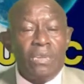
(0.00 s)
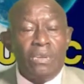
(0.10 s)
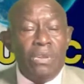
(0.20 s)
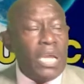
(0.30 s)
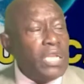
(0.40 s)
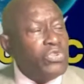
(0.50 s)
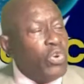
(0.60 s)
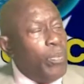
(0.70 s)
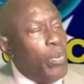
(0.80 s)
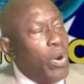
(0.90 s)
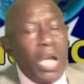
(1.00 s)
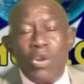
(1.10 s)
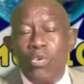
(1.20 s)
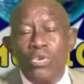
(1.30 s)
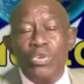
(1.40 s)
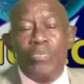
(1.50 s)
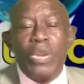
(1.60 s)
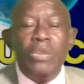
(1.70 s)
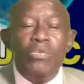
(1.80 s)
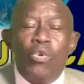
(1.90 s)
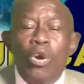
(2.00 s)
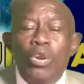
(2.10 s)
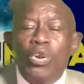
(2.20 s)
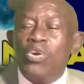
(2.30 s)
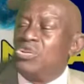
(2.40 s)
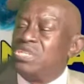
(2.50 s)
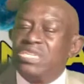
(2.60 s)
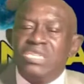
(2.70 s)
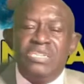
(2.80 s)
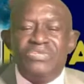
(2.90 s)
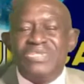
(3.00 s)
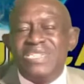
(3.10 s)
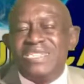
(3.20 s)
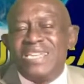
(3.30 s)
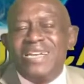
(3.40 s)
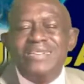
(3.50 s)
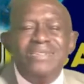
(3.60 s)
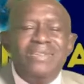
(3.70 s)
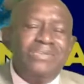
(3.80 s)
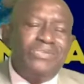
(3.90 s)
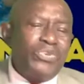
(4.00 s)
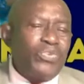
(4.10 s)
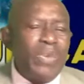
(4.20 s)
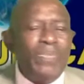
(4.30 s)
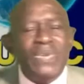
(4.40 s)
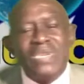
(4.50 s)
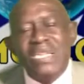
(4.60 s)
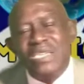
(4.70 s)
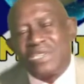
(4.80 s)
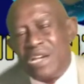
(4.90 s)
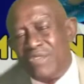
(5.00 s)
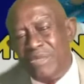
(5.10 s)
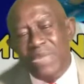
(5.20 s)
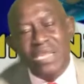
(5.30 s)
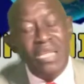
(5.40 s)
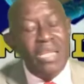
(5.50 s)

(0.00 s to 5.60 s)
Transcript: Look at Joe Boga going to bring war laws and things to sit down to represent his government.